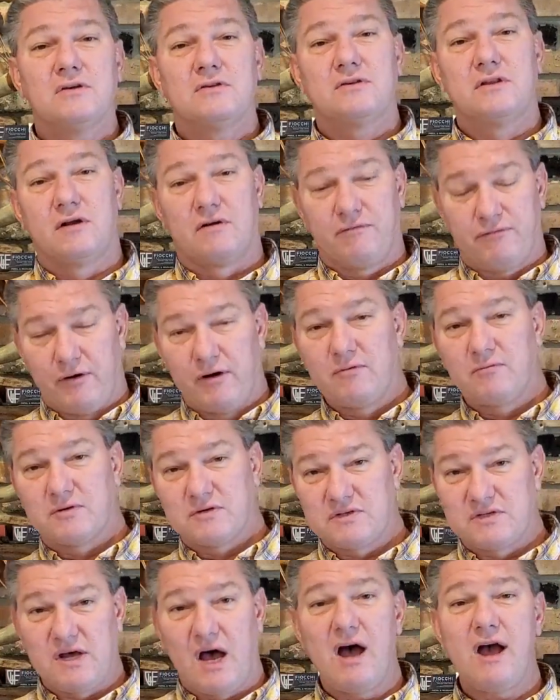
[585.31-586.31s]
Their friend
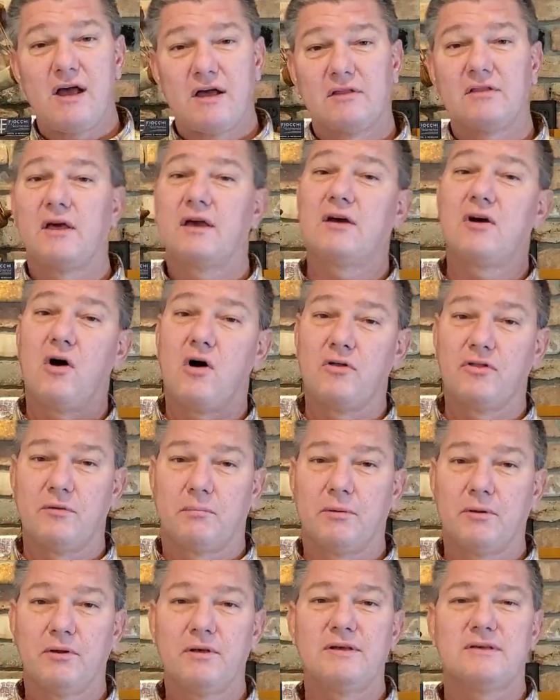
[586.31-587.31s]
was dying. They called
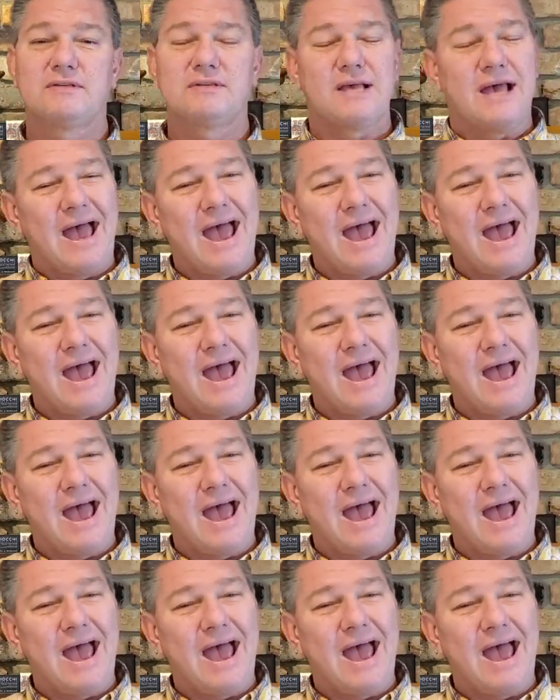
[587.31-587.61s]
the police.